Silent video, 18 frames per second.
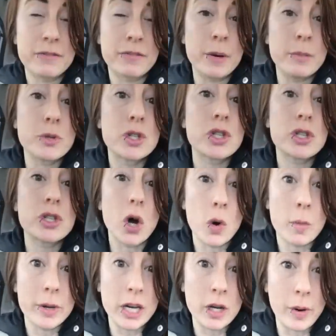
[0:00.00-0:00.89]
from
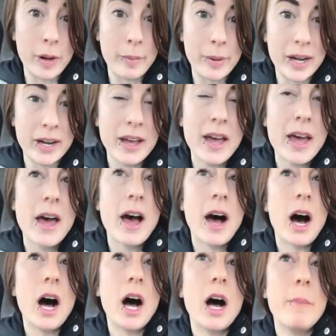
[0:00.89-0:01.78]
so many women.
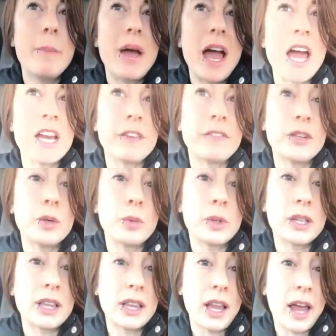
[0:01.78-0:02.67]
Um, and if you
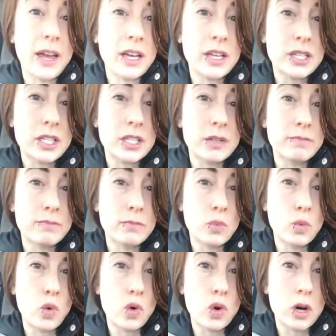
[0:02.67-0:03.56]
would like some
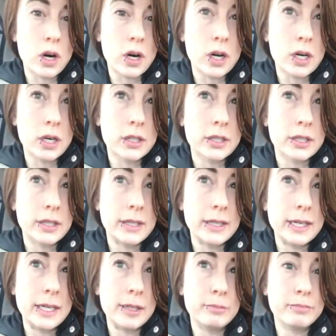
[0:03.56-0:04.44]
more
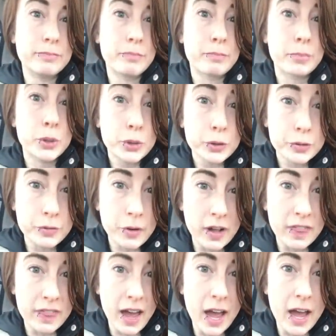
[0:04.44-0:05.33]
um, proof
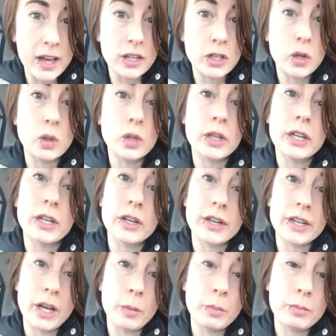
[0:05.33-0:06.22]
on that, go look at
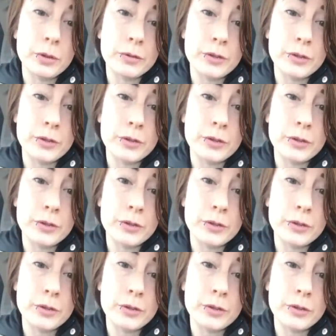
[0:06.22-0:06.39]
her Yelp